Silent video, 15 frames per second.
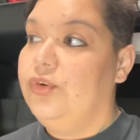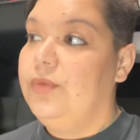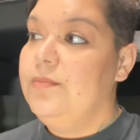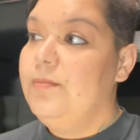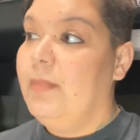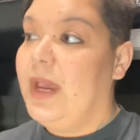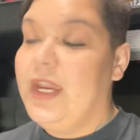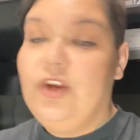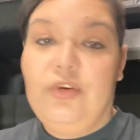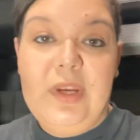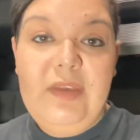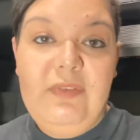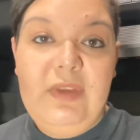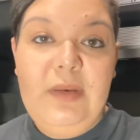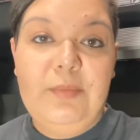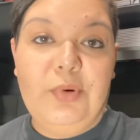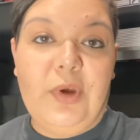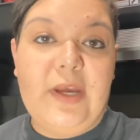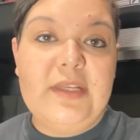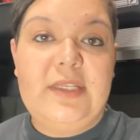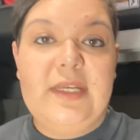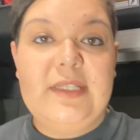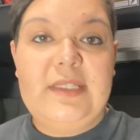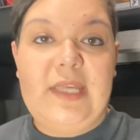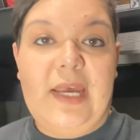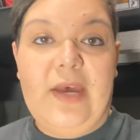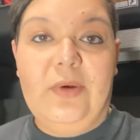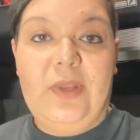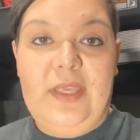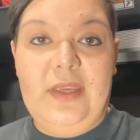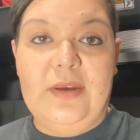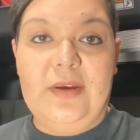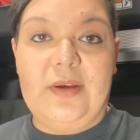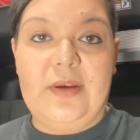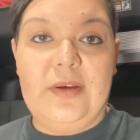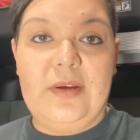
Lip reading: my grieving process out here.